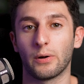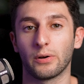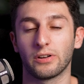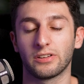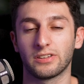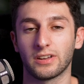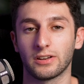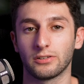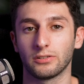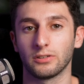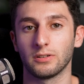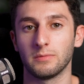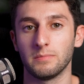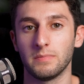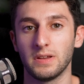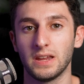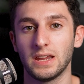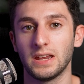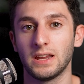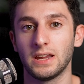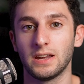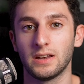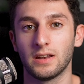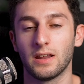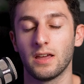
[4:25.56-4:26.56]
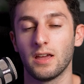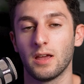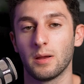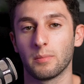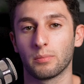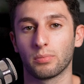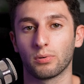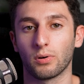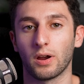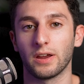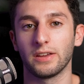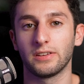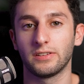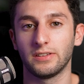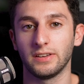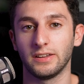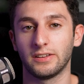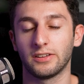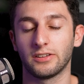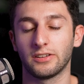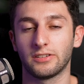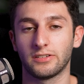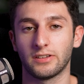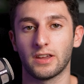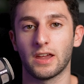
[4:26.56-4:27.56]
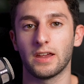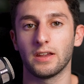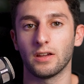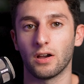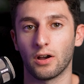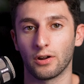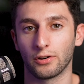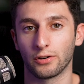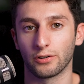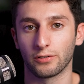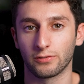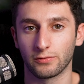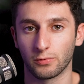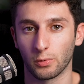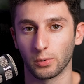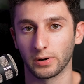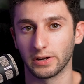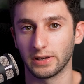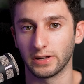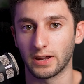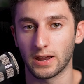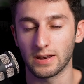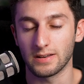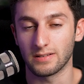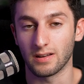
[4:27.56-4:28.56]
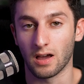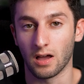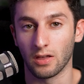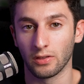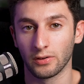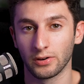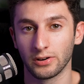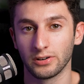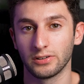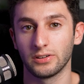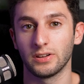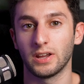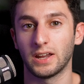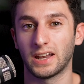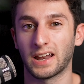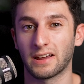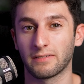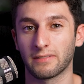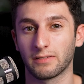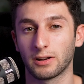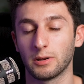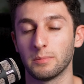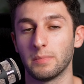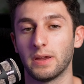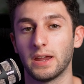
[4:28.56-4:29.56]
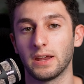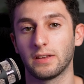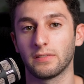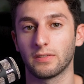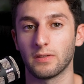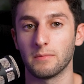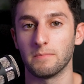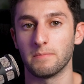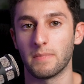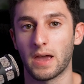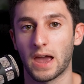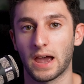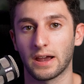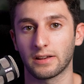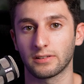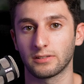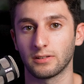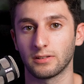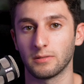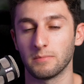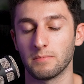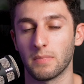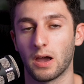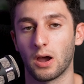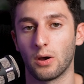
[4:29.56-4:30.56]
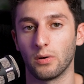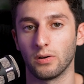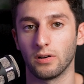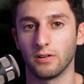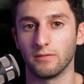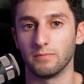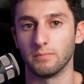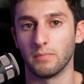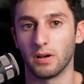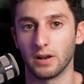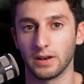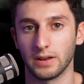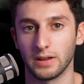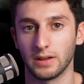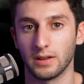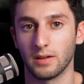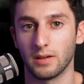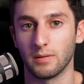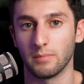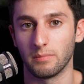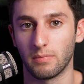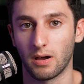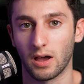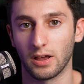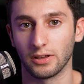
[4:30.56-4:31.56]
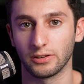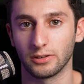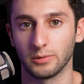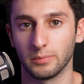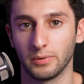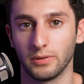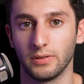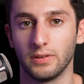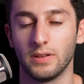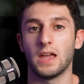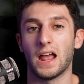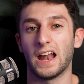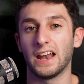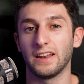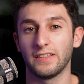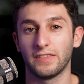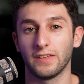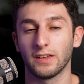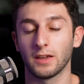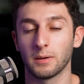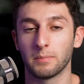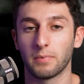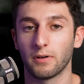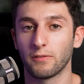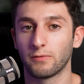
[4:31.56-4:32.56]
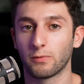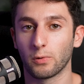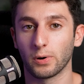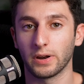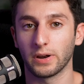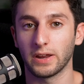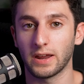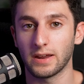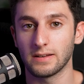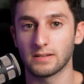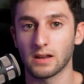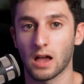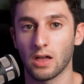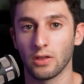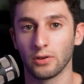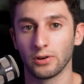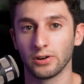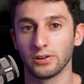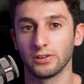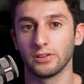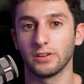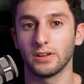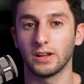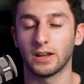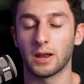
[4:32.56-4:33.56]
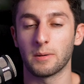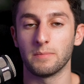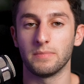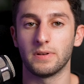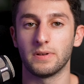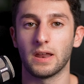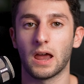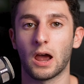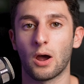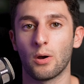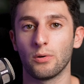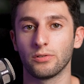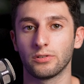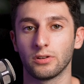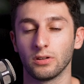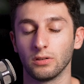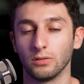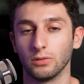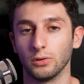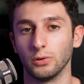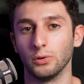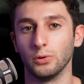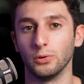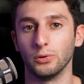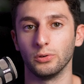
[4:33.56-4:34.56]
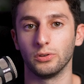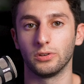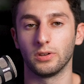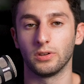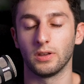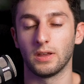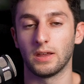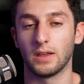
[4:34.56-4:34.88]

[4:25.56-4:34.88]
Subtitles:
would essentially mean price needs to stay under $48, and I'm going to make the max amount of money possible. Anything above $48 and I'm down to lose